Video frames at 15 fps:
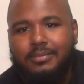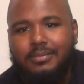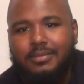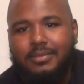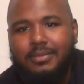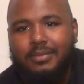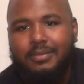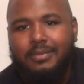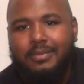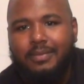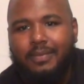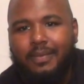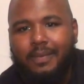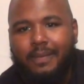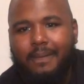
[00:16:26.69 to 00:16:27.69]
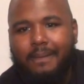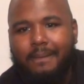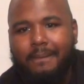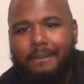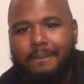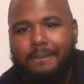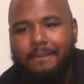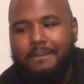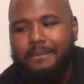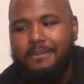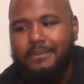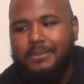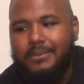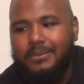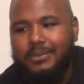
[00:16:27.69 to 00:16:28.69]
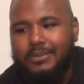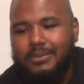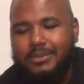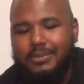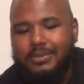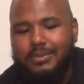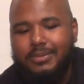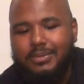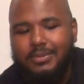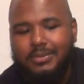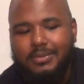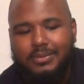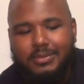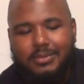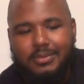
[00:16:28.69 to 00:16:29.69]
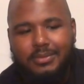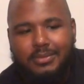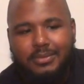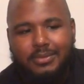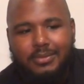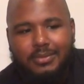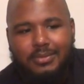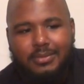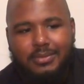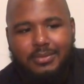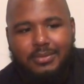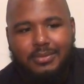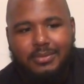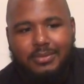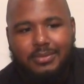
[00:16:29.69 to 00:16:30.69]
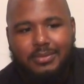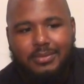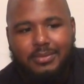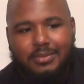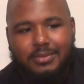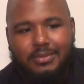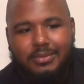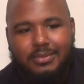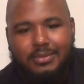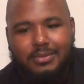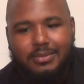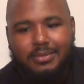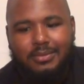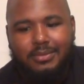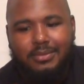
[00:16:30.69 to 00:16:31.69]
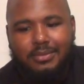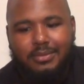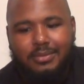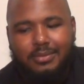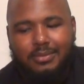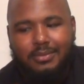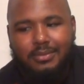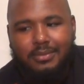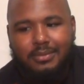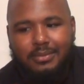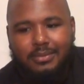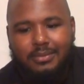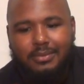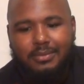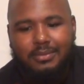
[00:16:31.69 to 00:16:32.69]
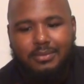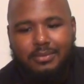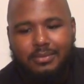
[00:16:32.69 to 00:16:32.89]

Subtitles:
No words are spoken by the person on screen.